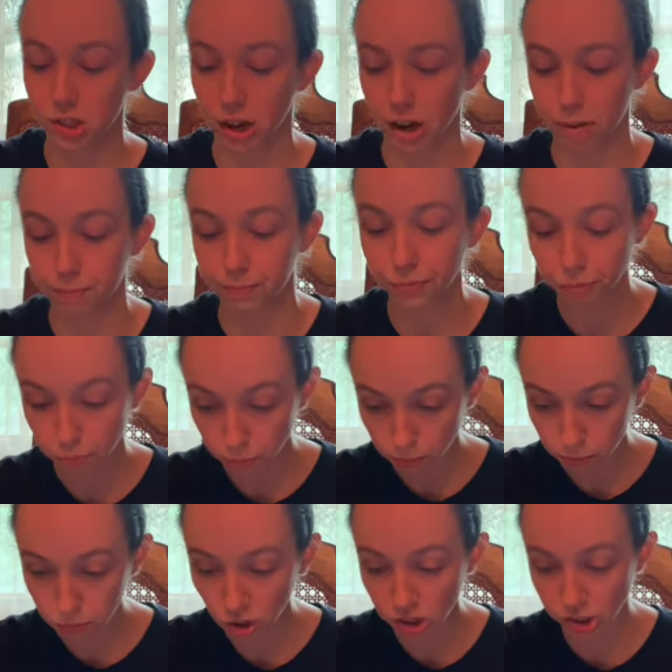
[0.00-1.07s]
um,
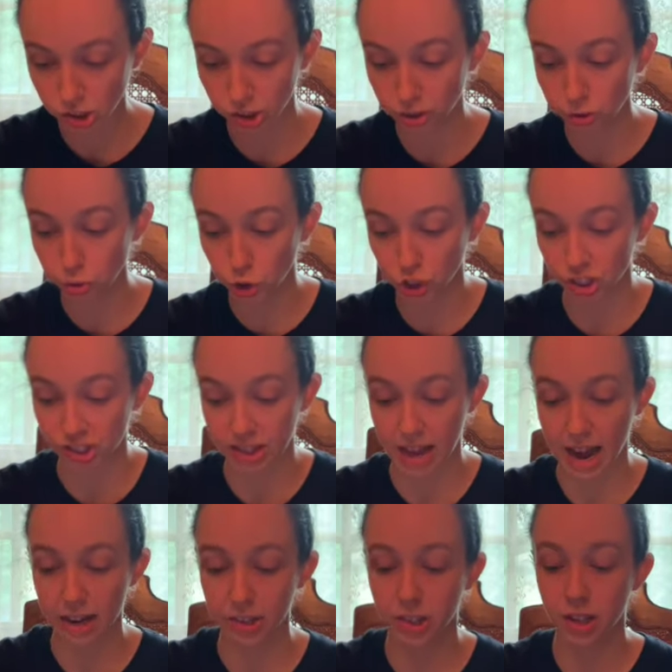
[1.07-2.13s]
solution to
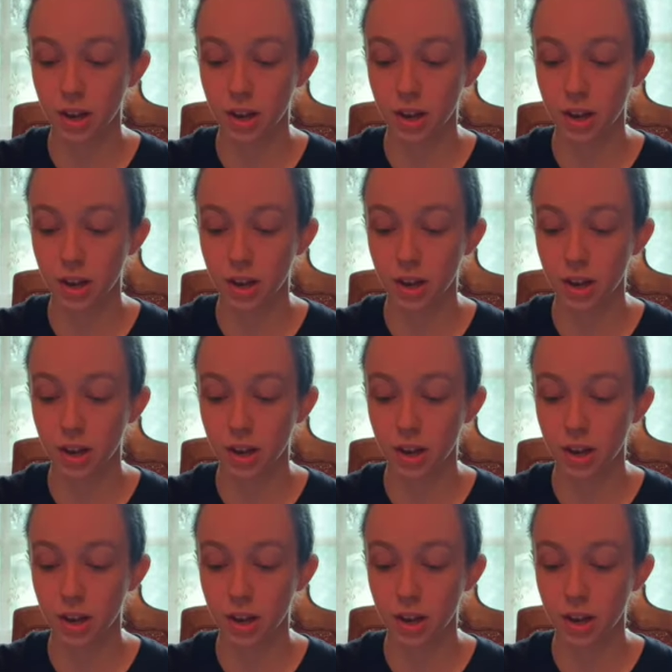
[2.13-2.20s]
that.